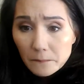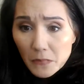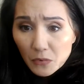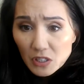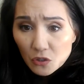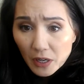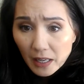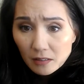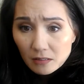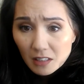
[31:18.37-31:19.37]
Raise your
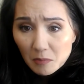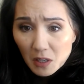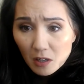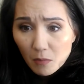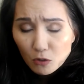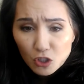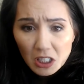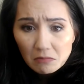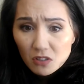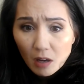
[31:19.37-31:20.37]
hand. Give me an
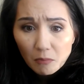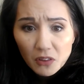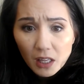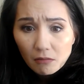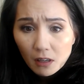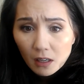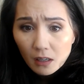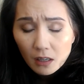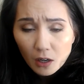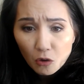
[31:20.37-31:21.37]
emoji, something,
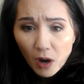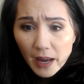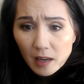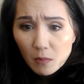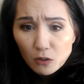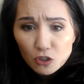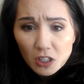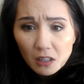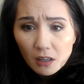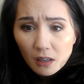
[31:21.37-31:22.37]
a crying
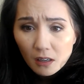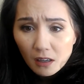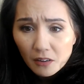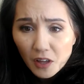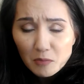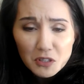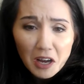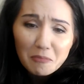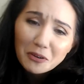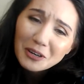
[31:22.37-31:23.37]
emoji, a thumbs
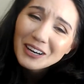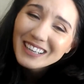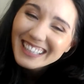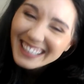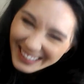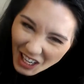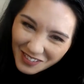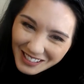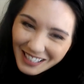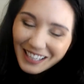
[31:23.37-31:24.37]
up, or
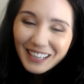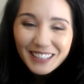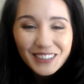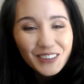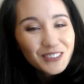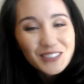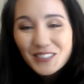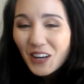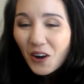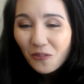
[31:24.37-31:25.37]
thumbs,
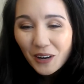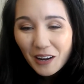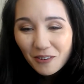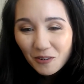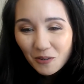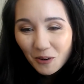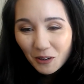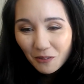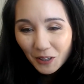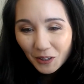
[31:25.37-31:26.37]
just whatever would
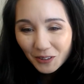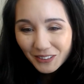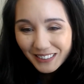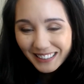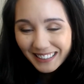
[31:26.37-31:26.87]
work for you.